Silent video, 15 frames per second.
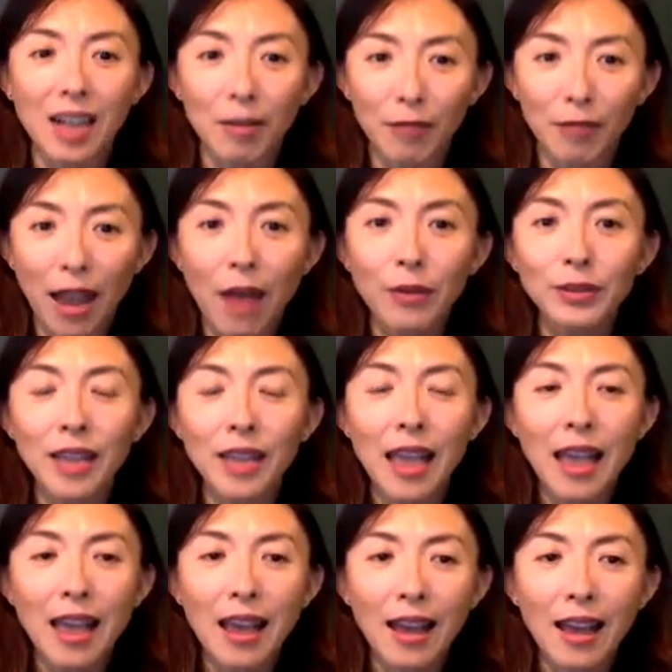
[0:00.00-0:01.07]
Arouse
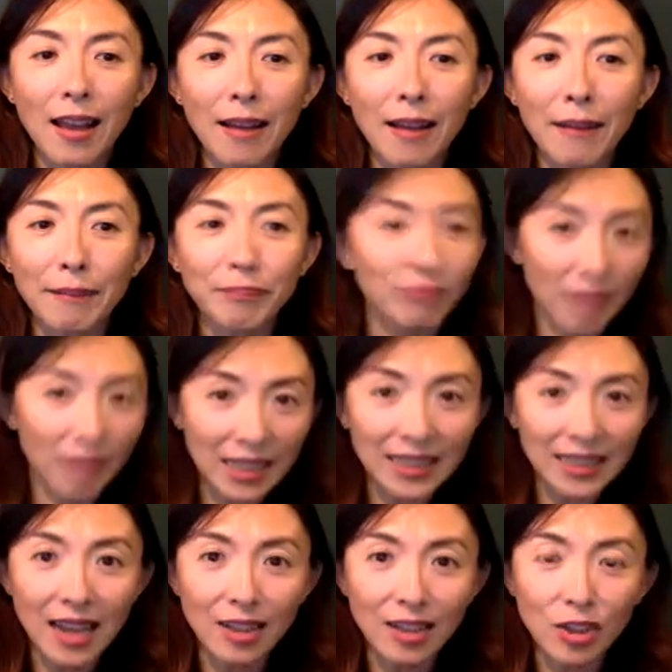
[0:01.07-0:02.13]
is
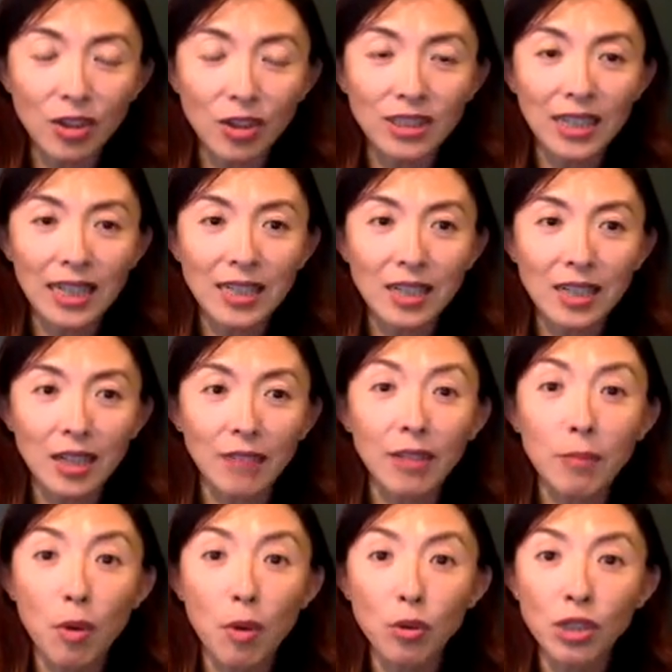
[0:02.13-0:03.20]
another translation of
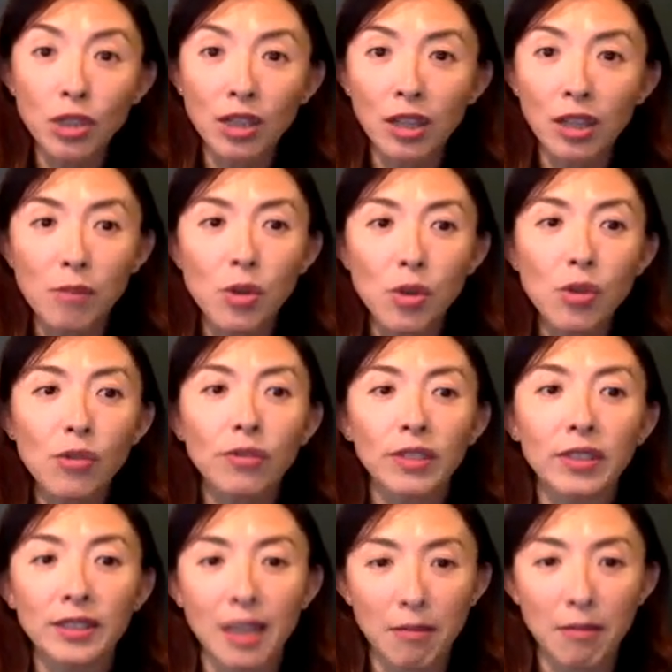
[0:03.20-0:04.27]
emotionally move
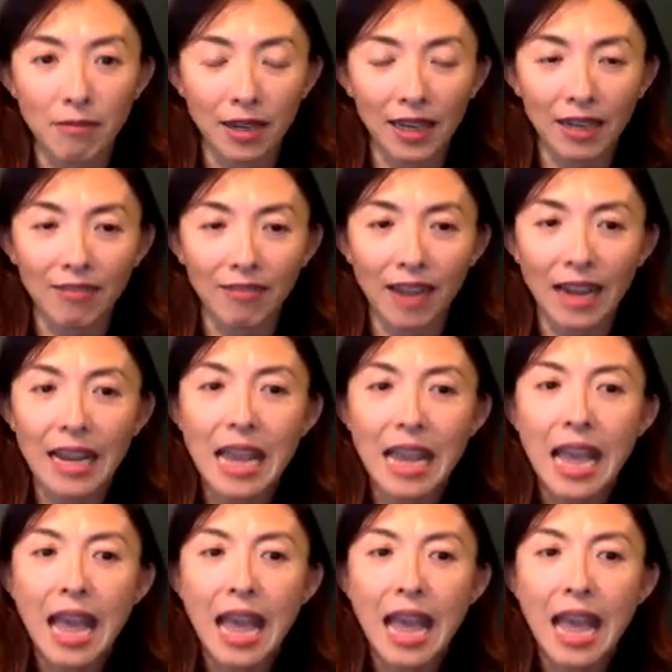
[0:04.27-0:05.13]
somebody, right?